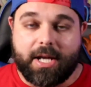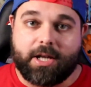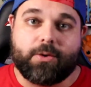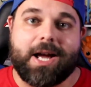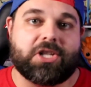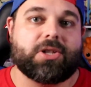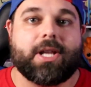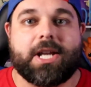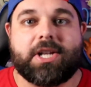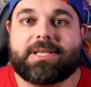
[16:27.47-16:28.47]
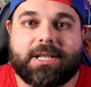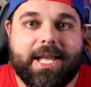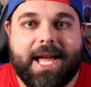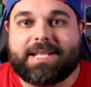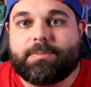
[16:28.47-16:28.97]
congratulations to
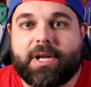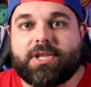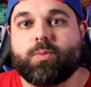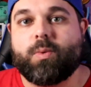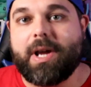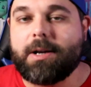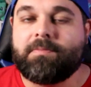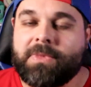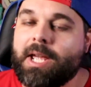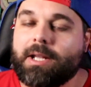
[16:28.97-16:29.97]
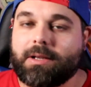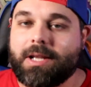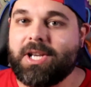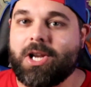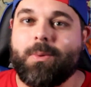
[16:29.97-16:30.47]
last month's winner
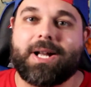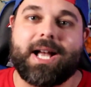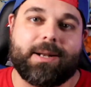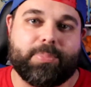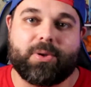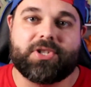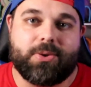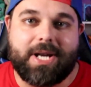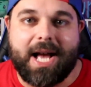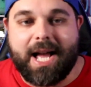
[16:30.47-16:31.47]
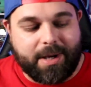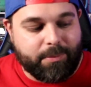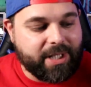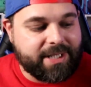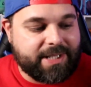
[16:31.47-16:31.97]
let me know what kind of polls you got, and I'm
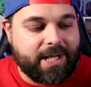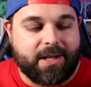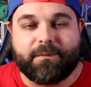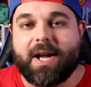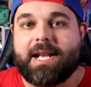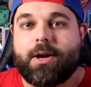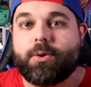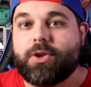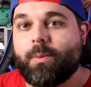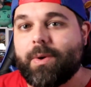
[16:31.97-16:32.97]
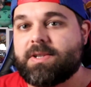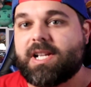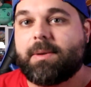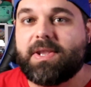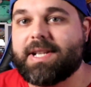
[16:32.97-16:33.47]
really excited to find out who the winner is
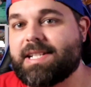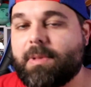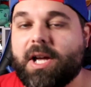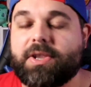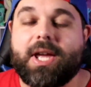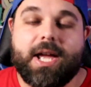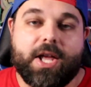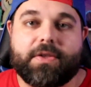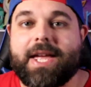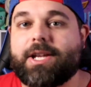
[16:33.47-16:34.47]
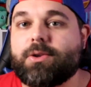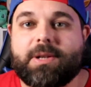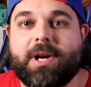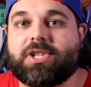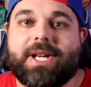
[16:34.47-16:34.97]
going to be this month. Thank you
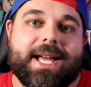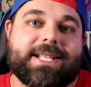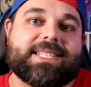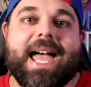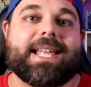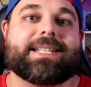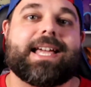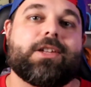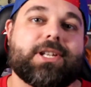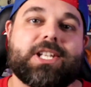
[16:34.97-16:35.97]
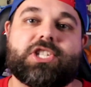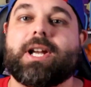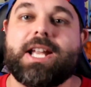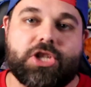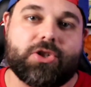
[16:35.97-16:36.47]
so much, guys. That is how you get
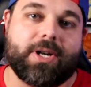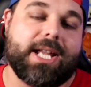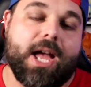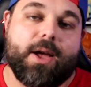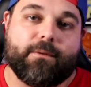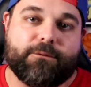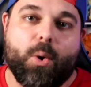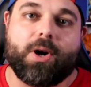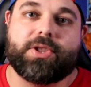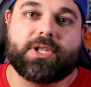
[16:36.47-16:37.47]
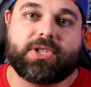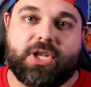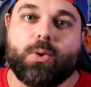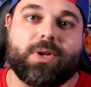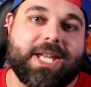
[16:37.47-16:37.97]
your entry for the
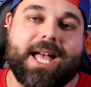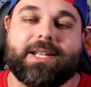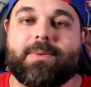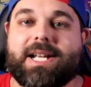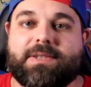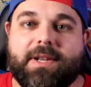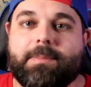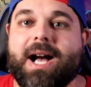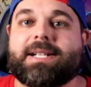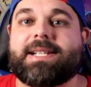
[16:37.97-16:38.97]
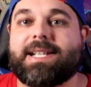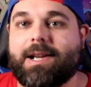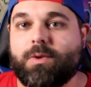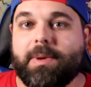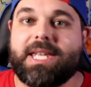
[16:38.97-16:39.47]
two Calyrex XP boxes that
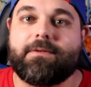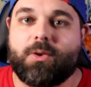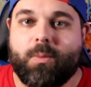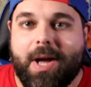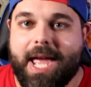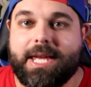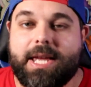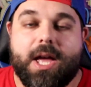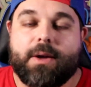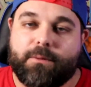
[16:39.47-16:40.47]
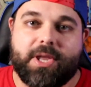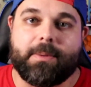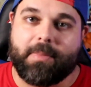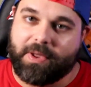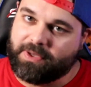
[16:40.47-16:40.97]
will be given away for the
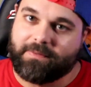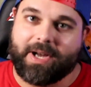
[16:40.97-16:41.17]
month of